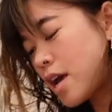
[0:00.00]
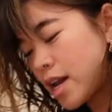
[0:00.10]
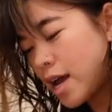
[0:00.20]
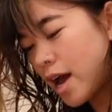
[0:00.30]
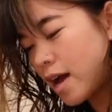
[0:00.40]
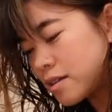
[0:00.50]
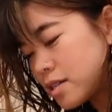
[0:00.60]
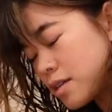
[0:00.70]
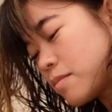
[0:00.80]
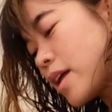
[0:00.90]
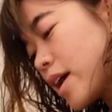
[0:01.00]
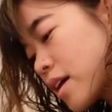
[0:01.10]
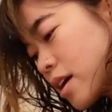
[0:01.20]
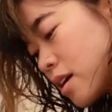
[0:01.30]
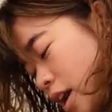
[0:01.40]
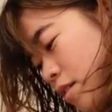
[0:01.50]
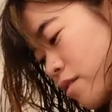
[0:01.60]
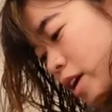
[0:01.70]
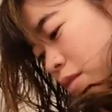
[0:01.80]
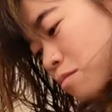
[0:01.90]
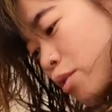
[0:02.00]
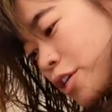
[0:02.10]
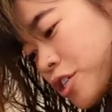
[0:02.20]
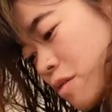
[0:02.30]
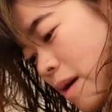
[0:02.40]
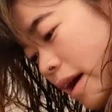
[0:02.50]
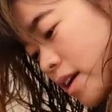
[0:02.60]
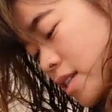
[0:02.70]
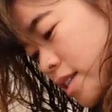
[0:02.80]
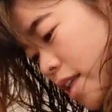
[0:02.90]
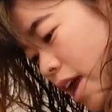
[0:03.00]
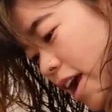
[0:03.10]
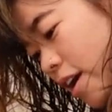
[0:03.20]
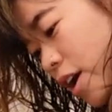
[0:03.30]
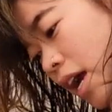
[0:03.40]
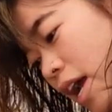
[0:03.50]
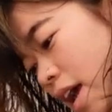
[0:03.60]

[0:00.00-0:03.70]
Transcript: and it adds some like kind of like moisture back into the hair.